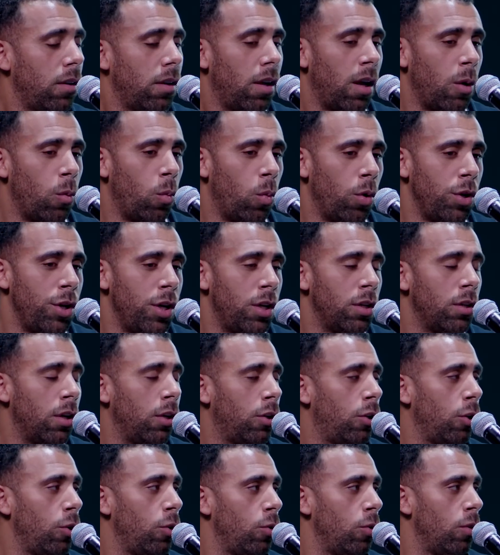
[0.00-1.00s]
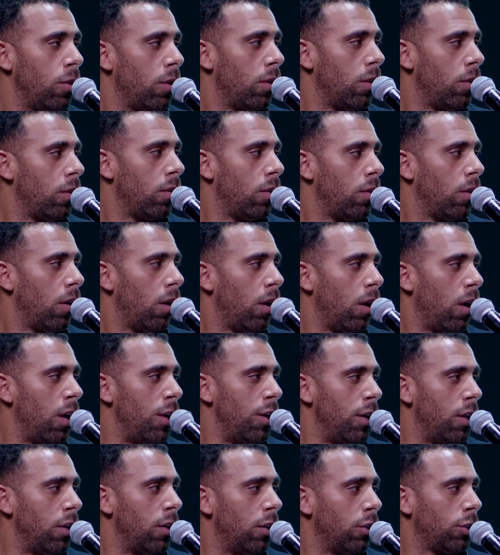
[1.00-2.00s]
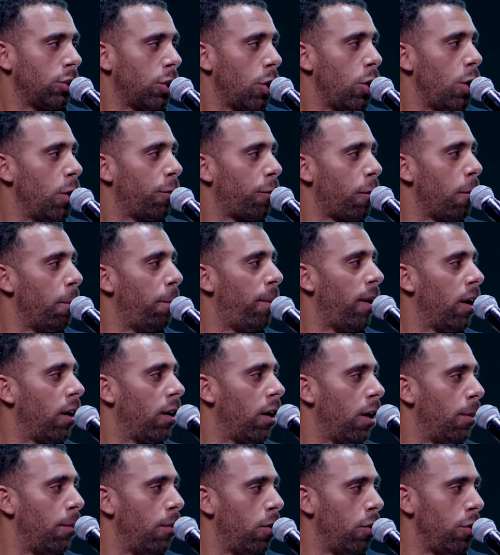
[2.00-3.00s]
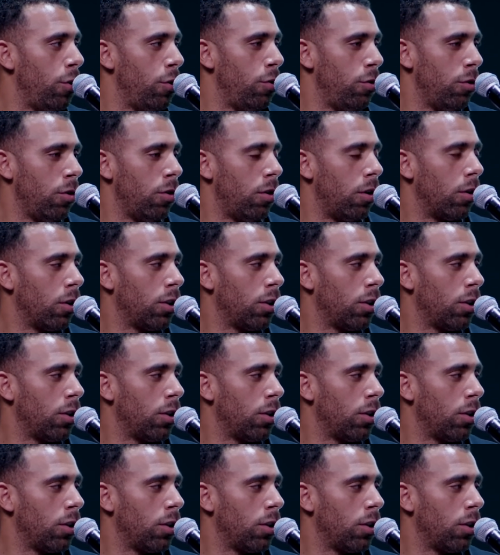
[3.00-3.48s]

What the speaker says: And what are you going to do? Are you going to show you're from Peckham or are you not?